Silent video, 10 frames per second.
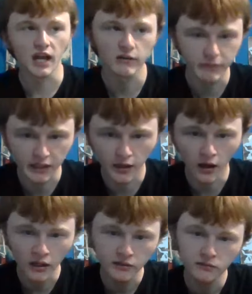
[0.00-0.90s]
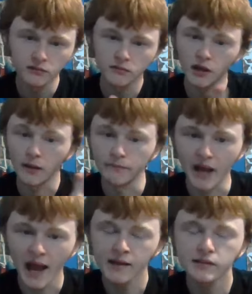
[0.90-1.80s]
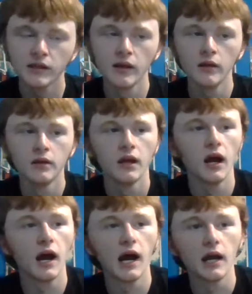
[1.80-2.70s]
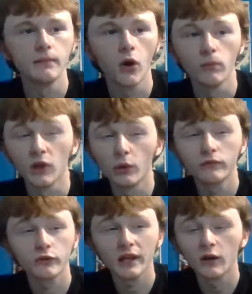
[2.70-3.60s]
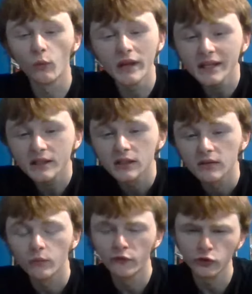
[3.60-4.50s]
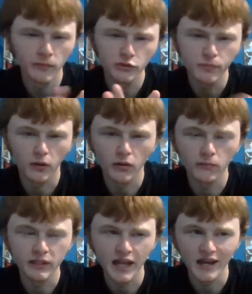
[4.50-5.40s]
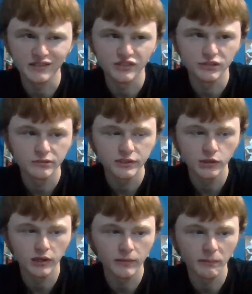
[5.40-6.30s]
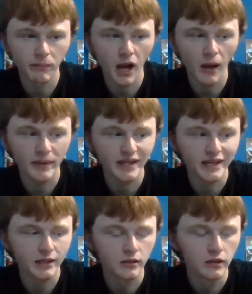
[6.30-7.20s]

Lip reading: I've been gone. I'm back. I'm home alone for like a week, for the most part. My dad's still going to be popping in